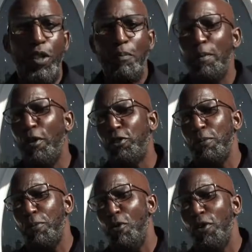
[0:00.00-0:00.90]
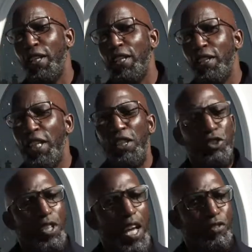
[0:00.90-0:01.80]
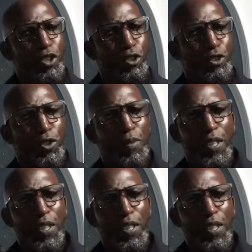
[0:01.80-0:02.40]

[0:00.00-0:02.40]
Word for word: But most importantly, do you have children?